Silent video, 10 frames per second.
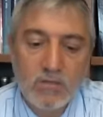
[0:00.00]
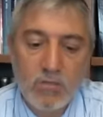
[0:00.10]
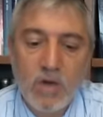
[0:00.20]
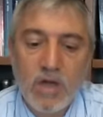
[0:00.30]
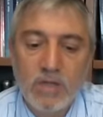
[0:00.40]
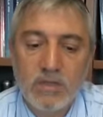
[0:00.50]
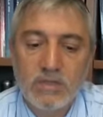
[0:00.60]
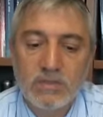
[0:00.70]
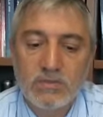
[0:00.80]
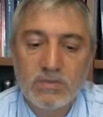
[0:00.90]
The why
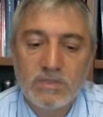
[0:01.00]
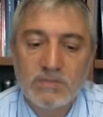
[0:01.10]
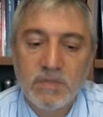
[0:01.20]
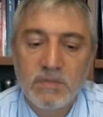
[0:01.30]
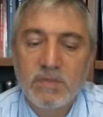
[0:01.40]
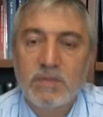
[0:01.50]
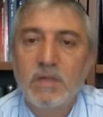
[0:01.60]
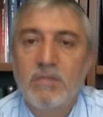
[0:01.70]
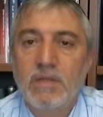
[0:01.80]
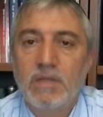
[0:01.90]
is only explained by the
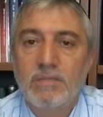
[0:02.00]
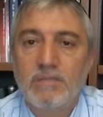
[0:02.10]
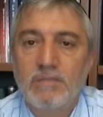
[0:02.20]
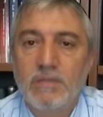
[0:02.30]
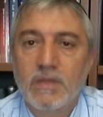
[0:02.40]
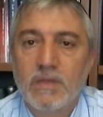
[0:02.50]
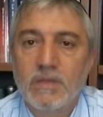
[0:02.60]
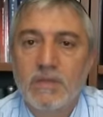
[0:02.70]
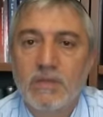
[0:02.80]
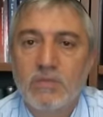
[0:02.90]
Kabbalah.
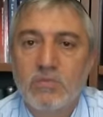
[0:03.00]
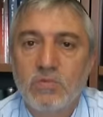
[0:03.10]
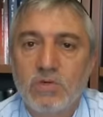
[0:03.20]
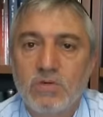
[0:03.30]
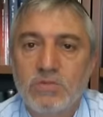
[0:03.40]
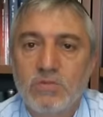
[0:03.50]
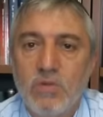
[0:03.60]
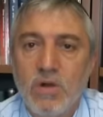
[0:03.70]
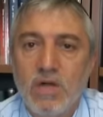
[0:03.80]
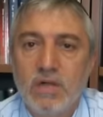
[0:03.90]
In other words, the
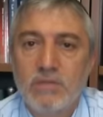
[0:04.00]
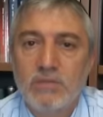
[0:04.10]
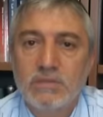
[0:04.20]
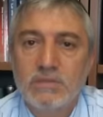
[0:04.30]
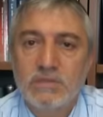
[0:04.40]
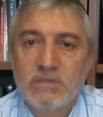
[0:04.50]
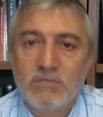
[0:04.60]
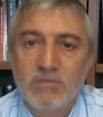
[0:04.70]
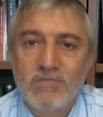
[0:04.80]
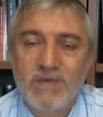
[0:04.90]
why means
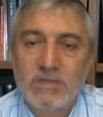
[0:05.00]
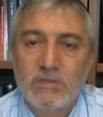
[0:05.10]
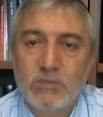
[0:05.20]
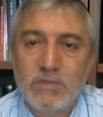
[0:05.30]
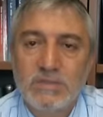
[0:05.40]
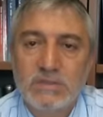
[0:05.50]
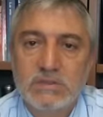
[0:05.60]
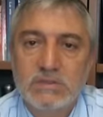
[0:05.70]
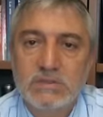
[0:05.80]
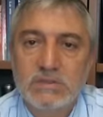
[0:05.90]
the profound
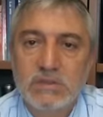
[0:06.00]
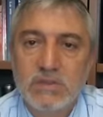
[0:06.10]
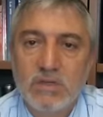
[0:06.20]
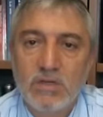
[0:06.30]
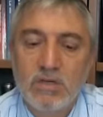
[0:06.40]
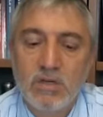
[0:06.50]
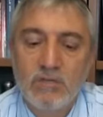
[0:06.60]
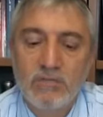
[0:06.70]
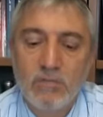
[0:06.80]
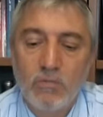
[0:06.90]
reasons
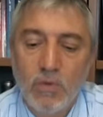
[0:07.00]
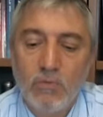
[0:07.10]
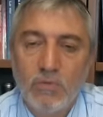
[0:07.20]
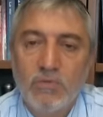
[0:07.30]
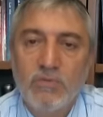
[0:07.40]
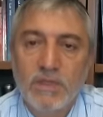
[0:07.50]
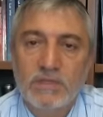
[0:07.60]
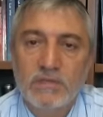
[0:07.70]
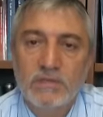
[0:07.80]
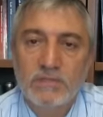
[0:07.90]
of why we do
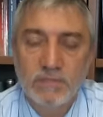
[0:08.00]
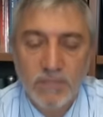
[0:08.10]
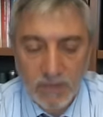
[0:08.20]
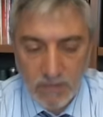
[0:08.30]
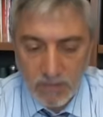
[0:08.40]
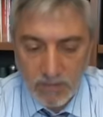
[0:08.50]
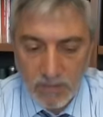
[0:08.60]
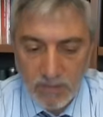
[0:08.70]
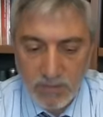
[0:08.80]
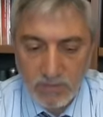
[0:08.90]
things.
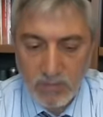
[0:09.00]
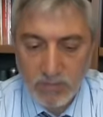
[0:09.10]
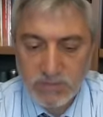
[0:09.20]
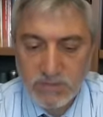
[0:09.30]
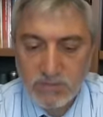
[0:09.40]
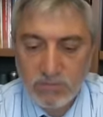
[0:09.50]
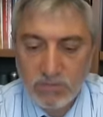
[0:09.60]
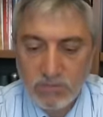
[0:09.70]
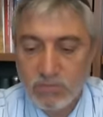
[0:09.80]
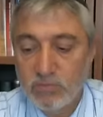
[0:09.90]
We could say,
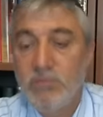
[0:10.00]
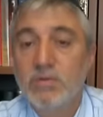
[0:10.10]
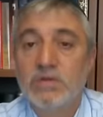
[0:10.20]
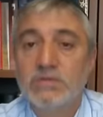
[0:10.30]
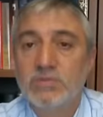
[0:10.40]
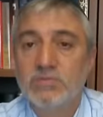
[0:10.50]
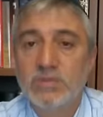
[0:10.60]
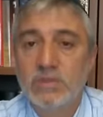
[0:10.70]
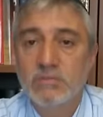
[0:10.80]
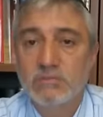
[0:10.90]
well, we do it because it's
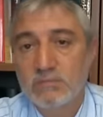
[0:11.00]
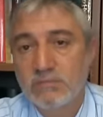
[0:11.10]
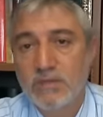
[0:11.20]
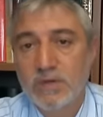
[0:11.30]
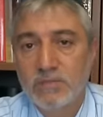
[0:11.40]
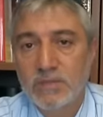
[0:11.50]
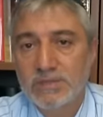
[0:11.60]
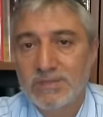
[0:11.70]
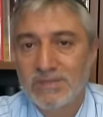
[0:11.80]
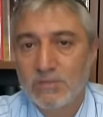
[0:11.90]
written, fine, but
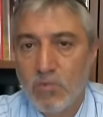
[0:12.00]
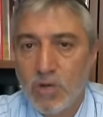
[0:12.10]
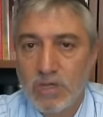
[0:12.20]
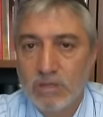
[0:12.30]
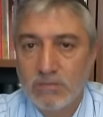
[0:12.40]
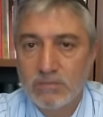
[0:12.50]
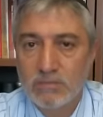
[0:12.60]
that's not the why.